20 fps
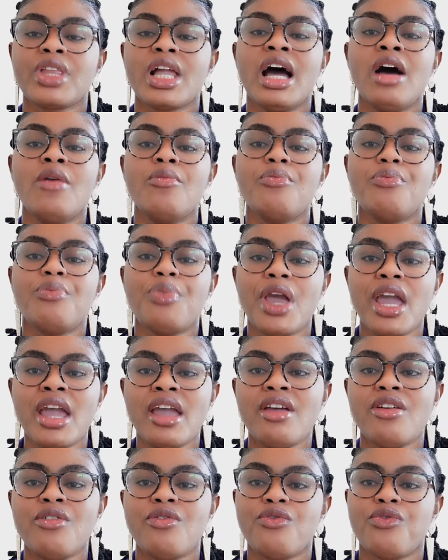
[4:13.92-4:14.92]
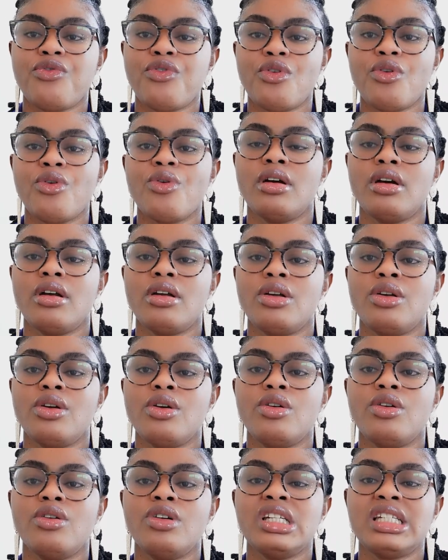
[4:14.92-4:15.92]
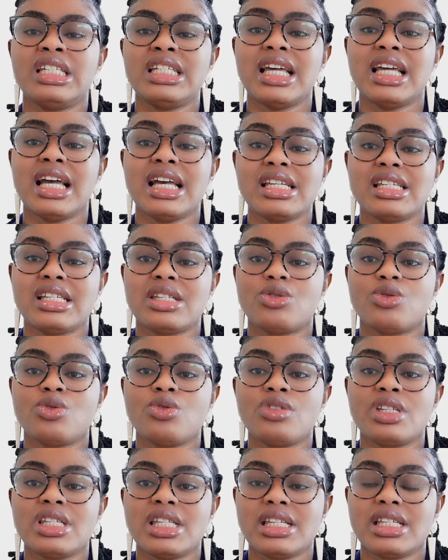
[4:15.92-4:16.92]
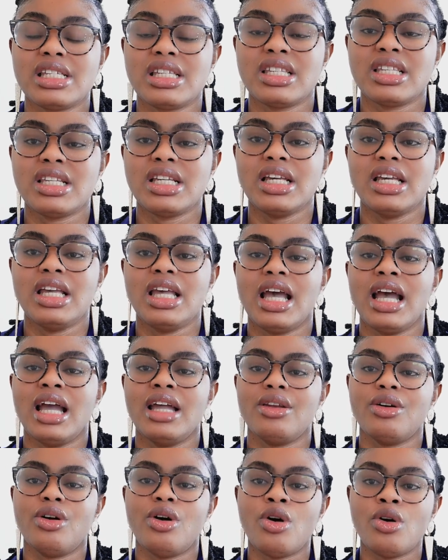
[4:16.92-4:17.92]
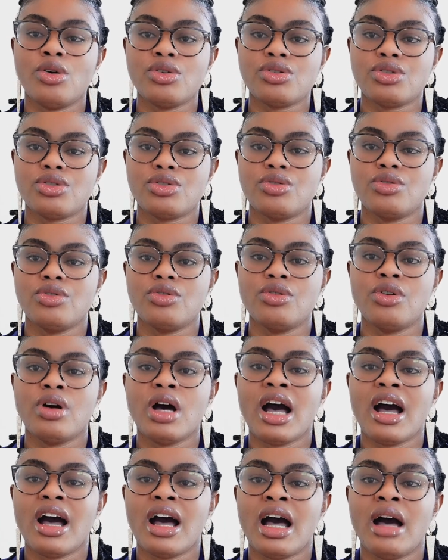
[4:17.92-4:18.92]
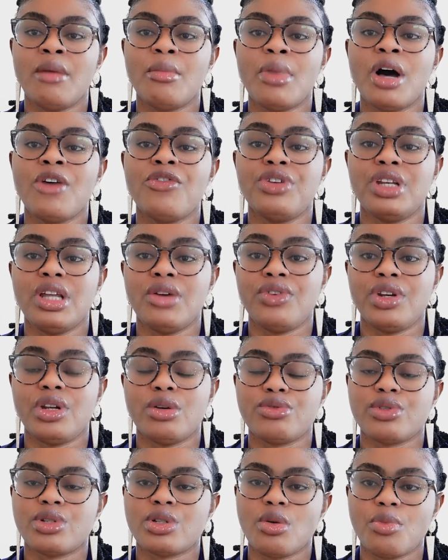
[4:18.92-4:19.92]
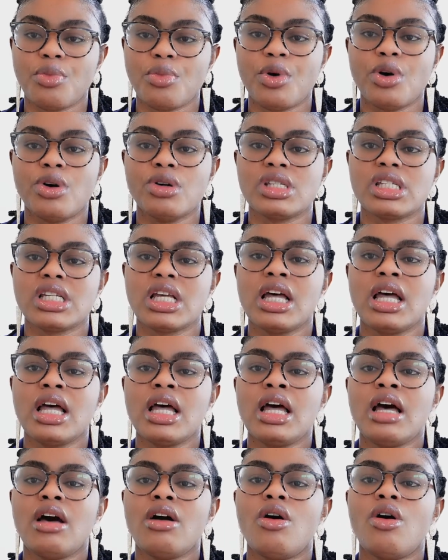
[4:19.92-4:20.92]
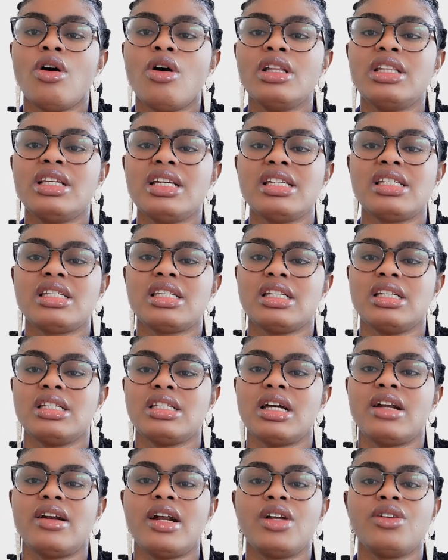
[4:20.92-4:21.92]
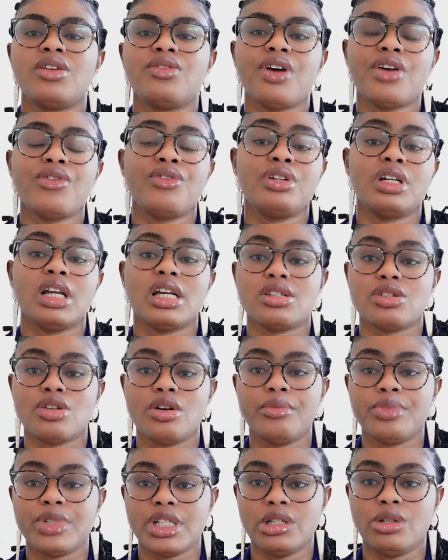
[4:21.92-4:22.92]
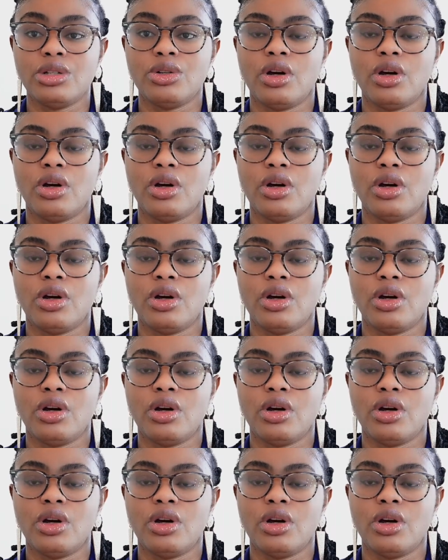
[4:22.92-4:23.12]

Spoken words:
and pay for your DS-260 and also affidavit of support. All this is around $500 something.